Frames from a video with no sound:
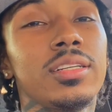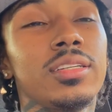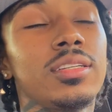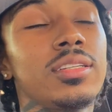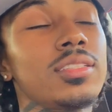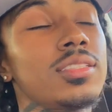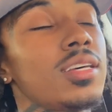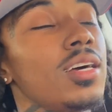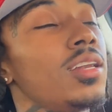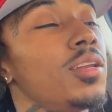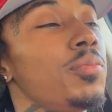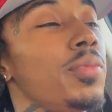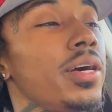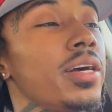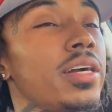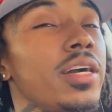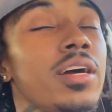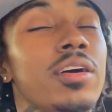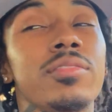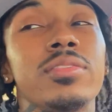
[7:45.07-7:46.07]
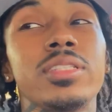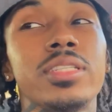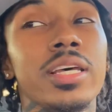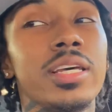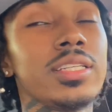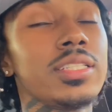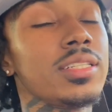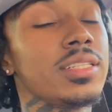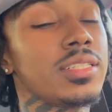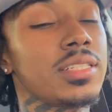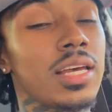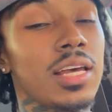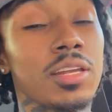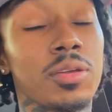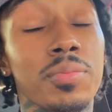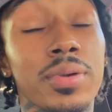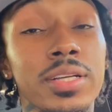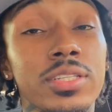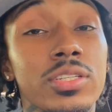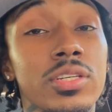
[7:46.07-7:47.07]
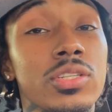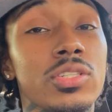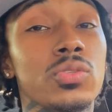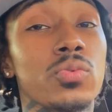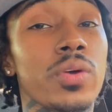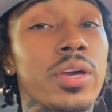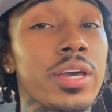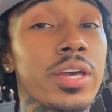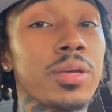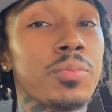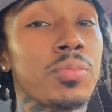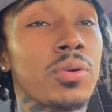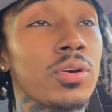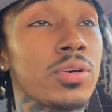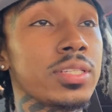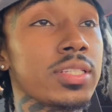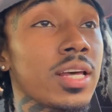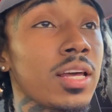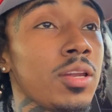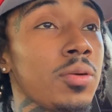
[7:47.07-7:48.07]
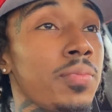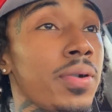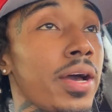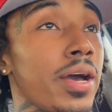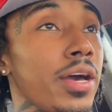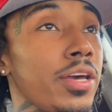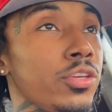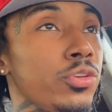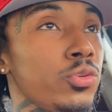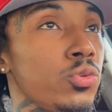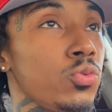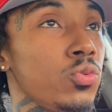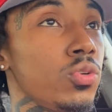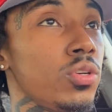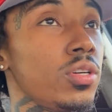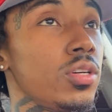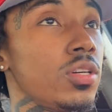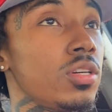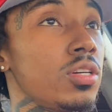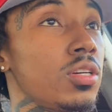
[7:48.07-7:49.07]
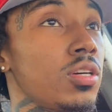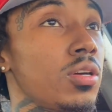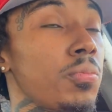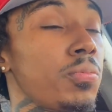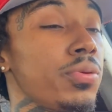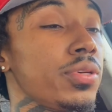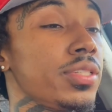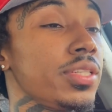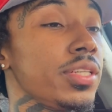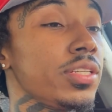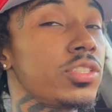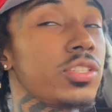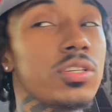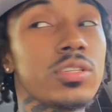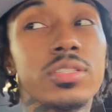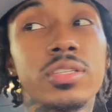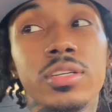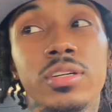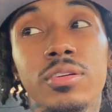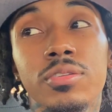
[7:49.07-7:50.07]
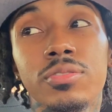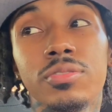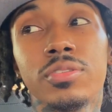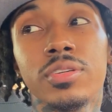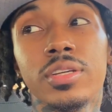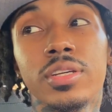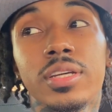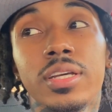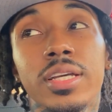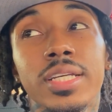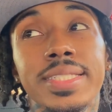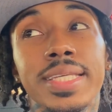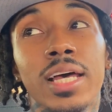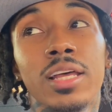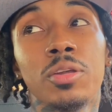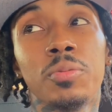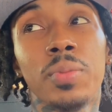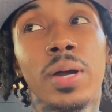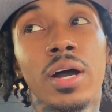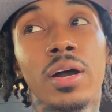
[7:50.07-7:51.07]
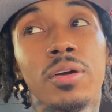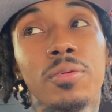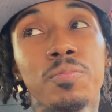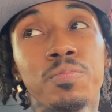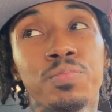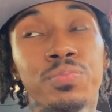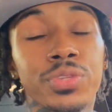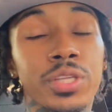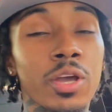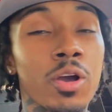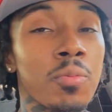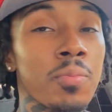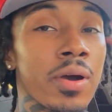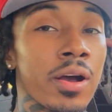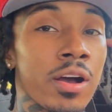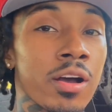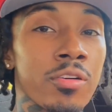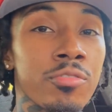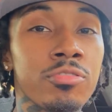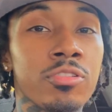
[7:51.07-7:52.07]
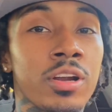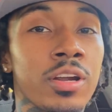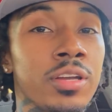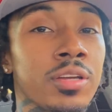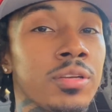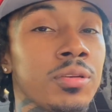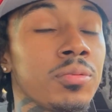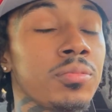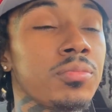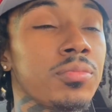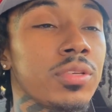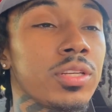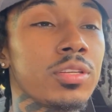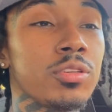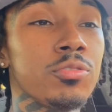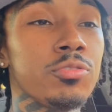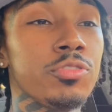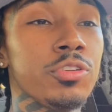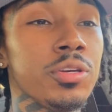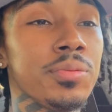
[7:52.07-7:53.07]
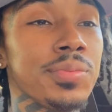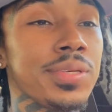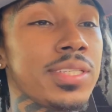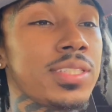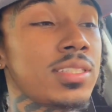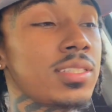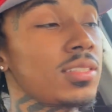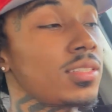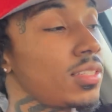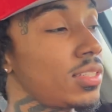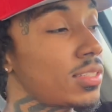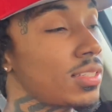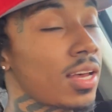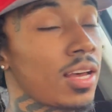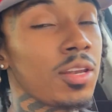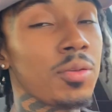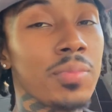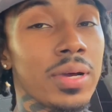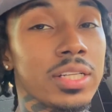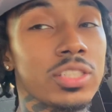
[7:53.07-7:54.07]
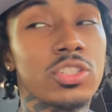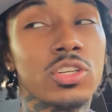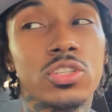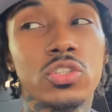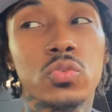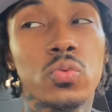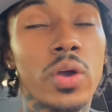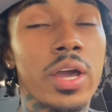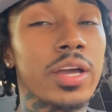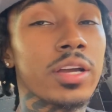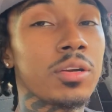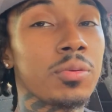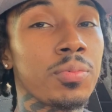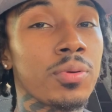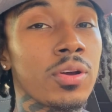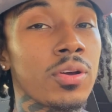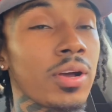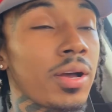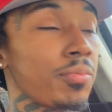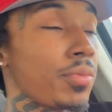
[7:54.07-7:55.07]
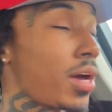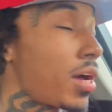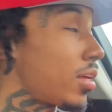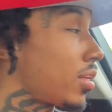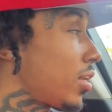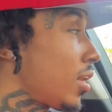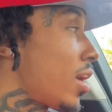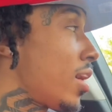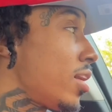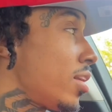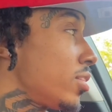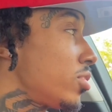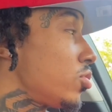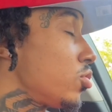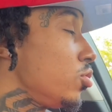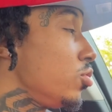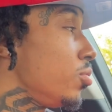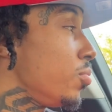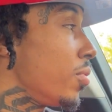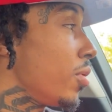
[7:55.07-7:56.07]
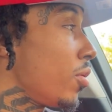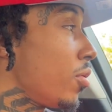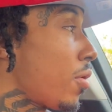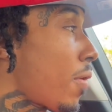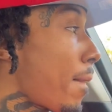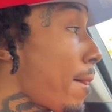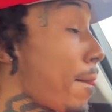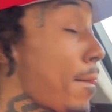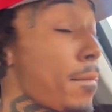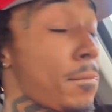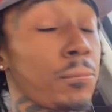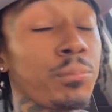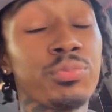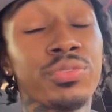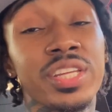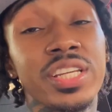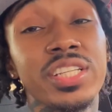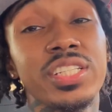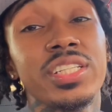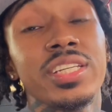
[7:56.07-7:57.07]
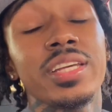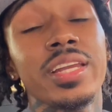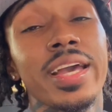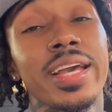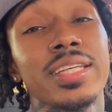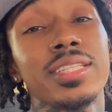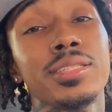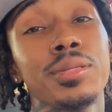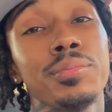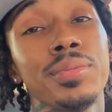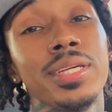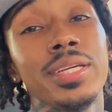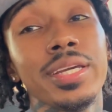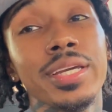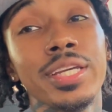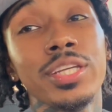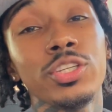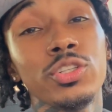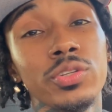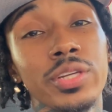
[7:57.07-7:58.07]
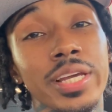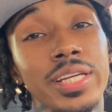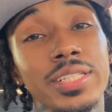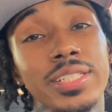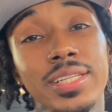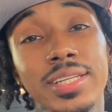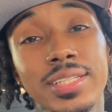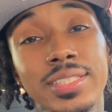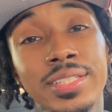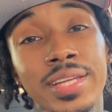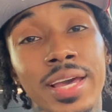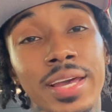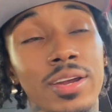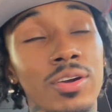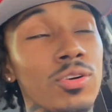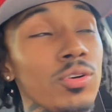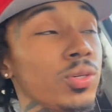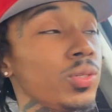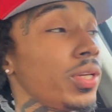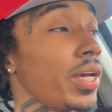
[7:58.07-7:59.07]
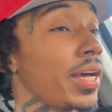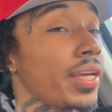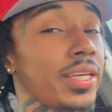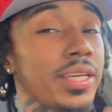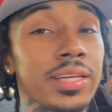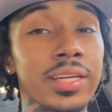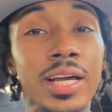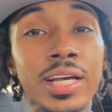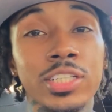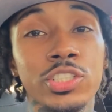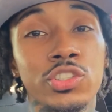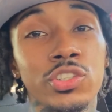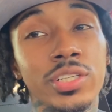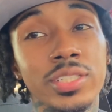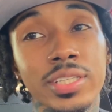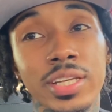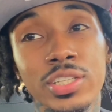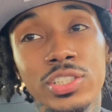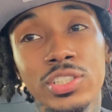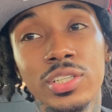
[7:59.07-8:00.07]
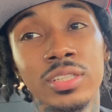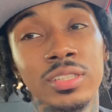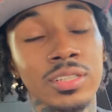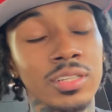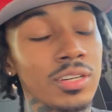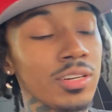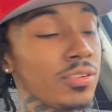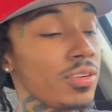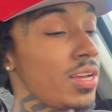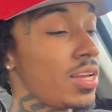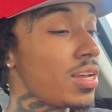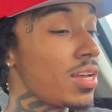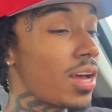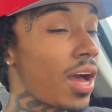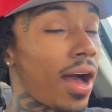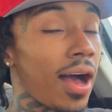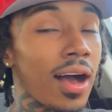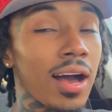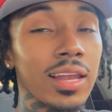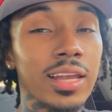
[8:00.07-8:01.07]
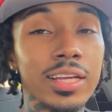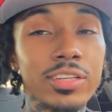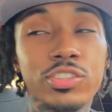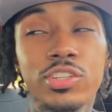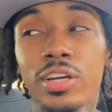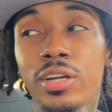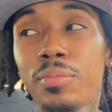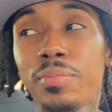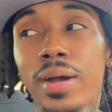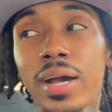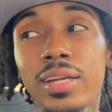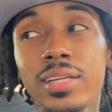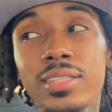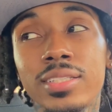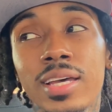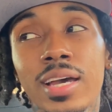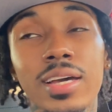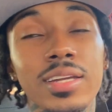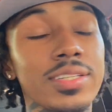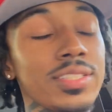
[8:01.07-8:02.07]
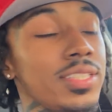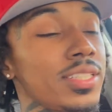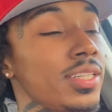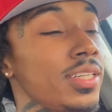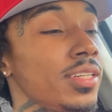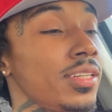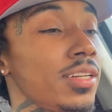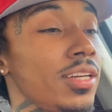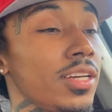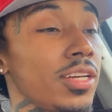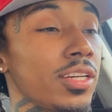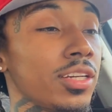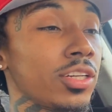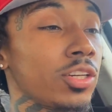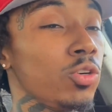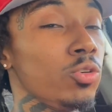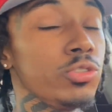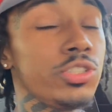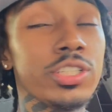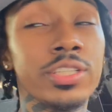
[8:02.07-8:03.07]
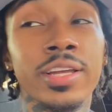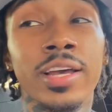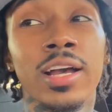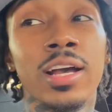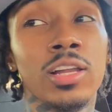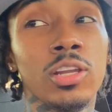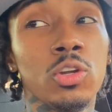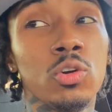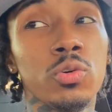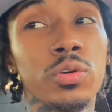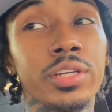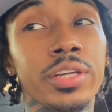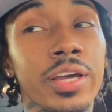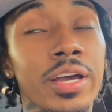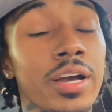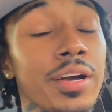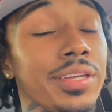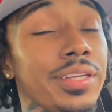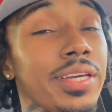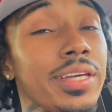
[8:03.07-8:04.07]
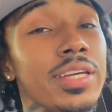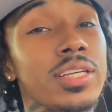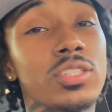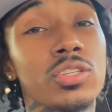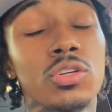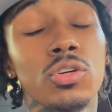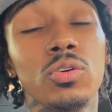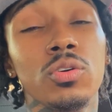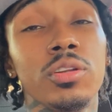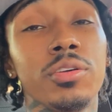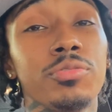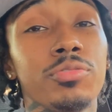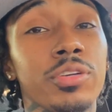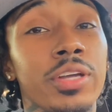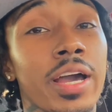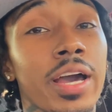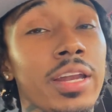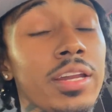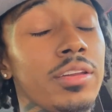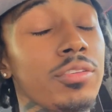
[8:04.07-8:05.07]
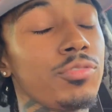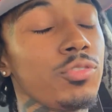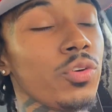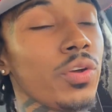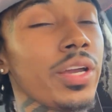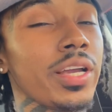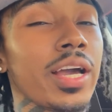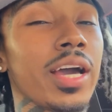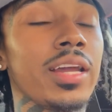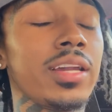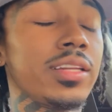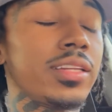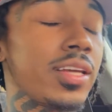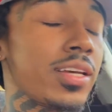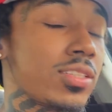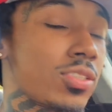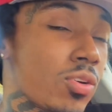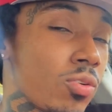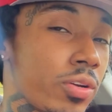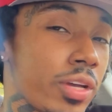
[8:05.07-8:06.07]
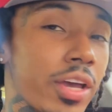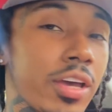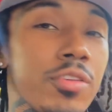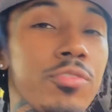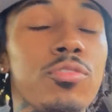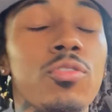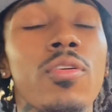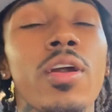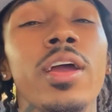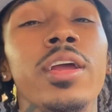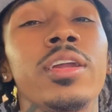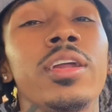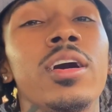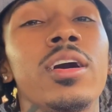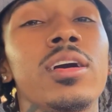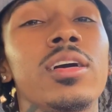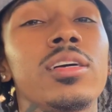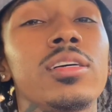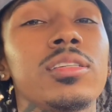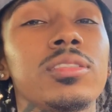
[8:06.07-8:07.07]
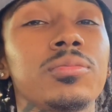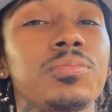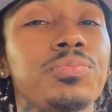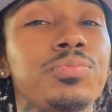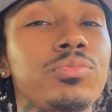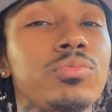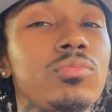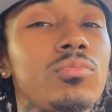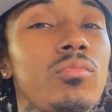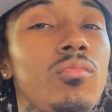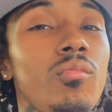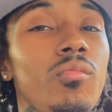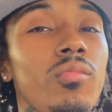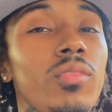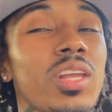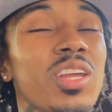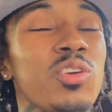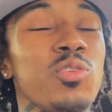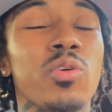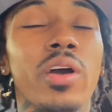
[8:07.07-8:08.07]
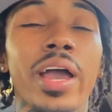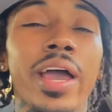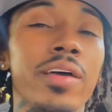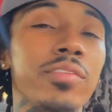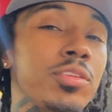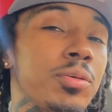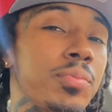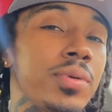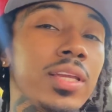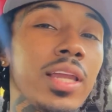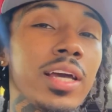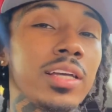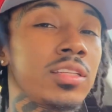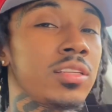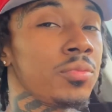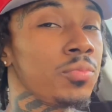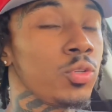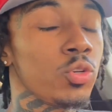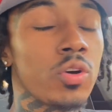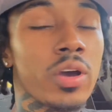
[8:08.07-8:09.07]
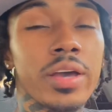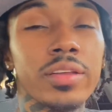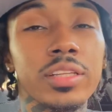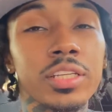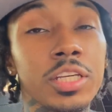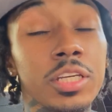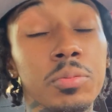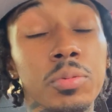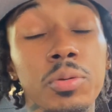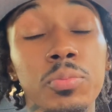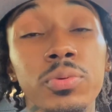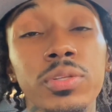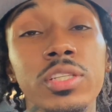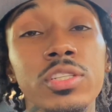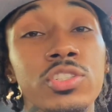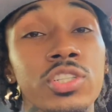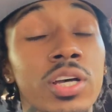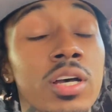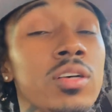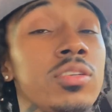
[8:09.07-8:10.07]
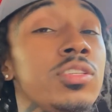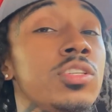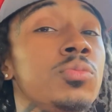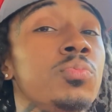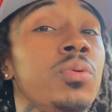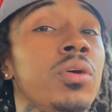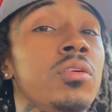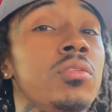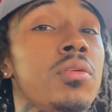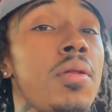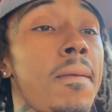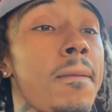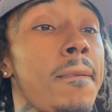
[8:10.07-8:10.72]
It's all about conversation. It's all about your swag, bro. It's all about how you present yourself. It's all about your mind frame. You feel me? It's all about your swagger, bro. I'm not lying to you, bro. This shit has to be in you. That shit is not on you. I cannot stress that enough. All that trying to buy designer shit, Gucci down, Louis down. Yeah, that's cool if you got it. If you ain't got it, that's okay for right now. You don't have to be like them. You don't have to keep up with the Joneses, bro.